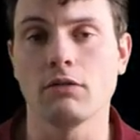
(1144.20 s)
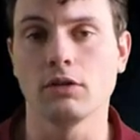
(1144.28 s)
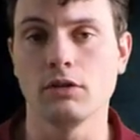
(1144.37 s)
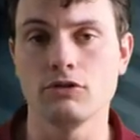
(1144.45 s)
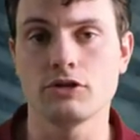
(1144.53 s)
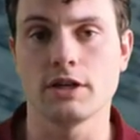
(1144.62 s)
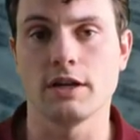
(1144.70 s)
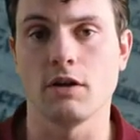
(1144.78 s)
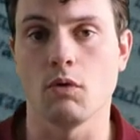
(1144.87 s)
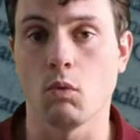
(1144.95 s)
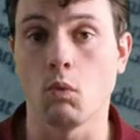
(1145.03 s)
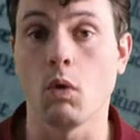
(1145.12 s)
Lucian
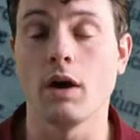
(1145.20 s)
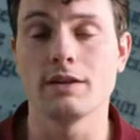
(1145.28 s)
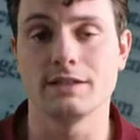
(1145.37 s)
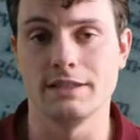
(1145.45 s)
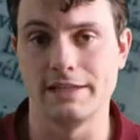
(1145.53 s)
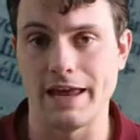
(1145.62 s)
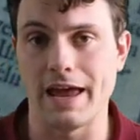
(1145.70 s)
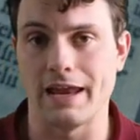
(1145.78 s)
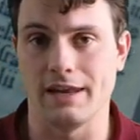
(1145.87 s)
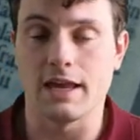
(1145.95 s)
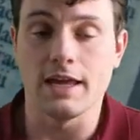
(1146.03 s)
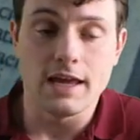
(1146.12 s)
was
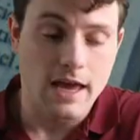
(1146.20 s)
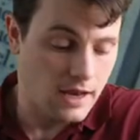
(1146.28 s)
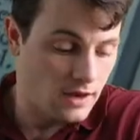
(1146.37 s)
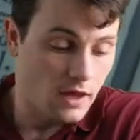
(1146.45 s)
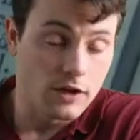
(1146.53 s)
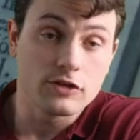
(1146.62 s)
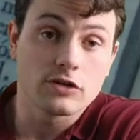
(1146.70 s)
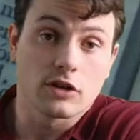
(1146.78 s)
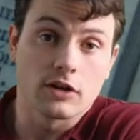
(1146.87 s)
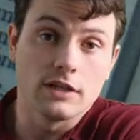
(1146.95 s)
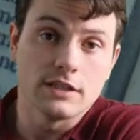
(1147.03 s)
dead, that he had a certain